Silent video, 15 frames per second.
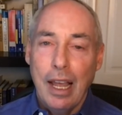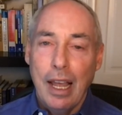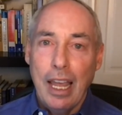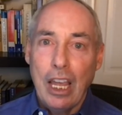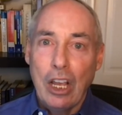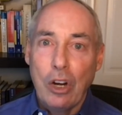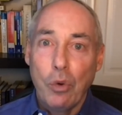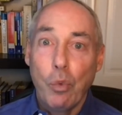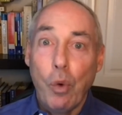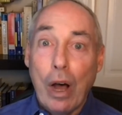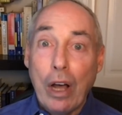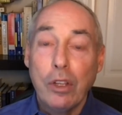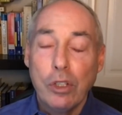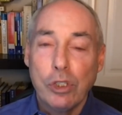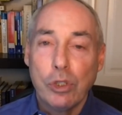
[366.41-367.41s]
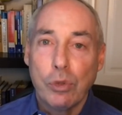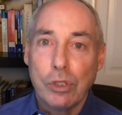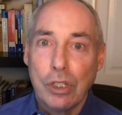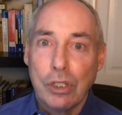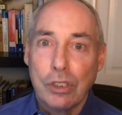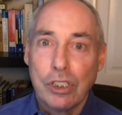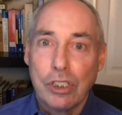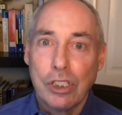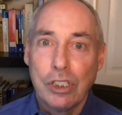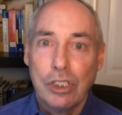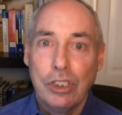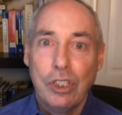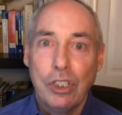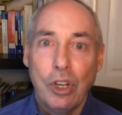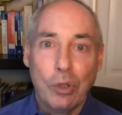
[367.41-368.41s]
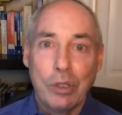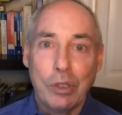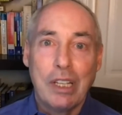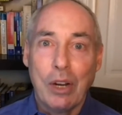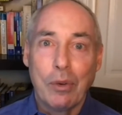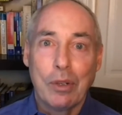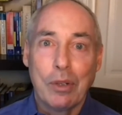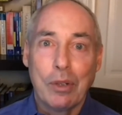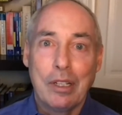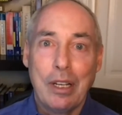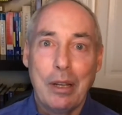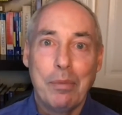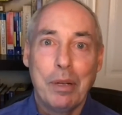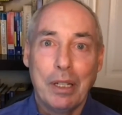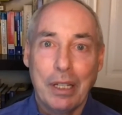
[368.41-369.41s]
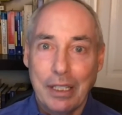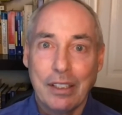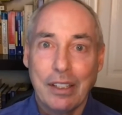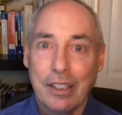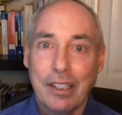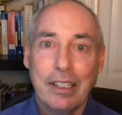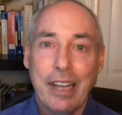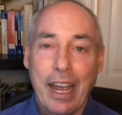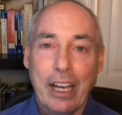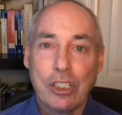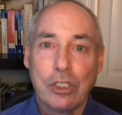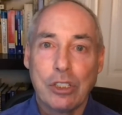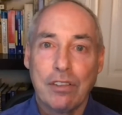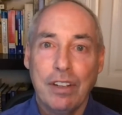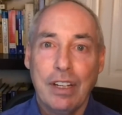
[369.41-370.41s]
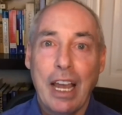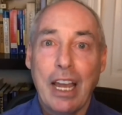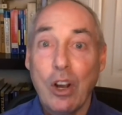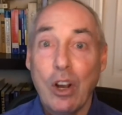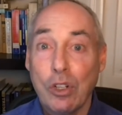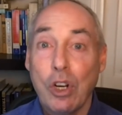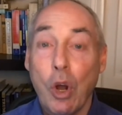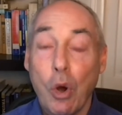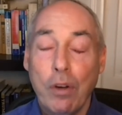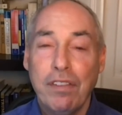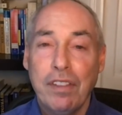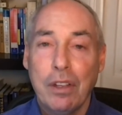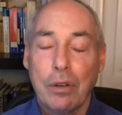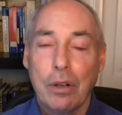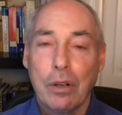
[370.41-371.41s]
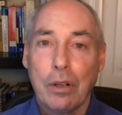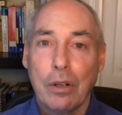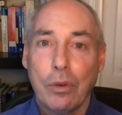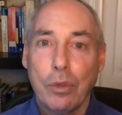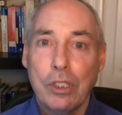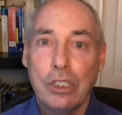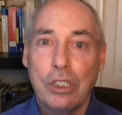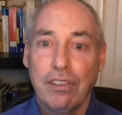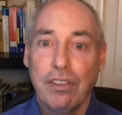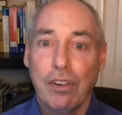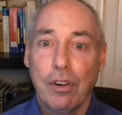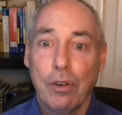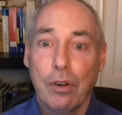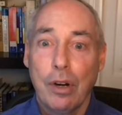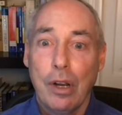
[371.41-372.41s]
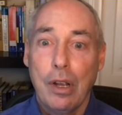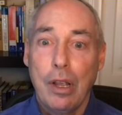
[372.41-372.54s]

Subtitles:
And while those results don't guarantee political catastrophe, I don't know if they're a reason for